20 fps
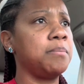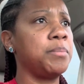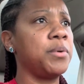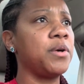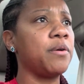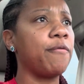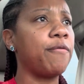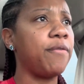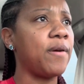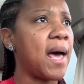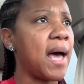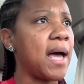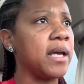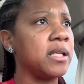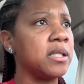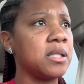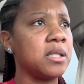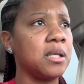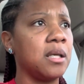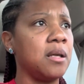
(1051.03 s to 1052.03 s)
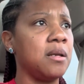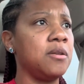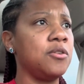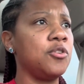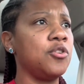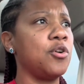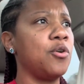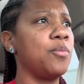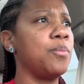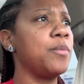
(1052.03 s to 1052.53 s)
Book flights and,
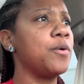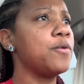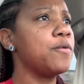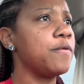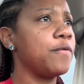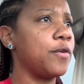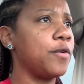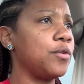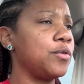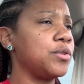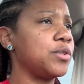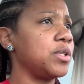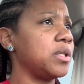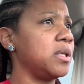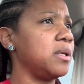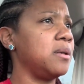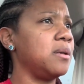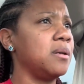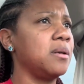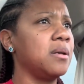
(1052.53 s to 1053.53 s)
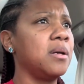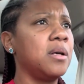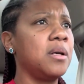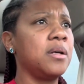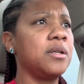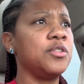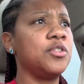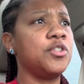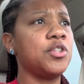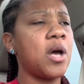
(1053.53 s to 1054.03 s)
you know, movers and
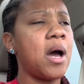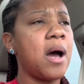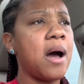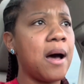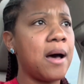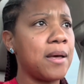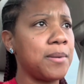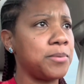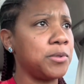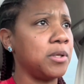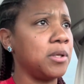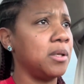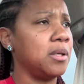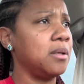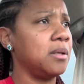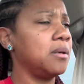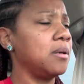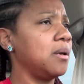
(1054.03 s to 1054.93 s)
jobs and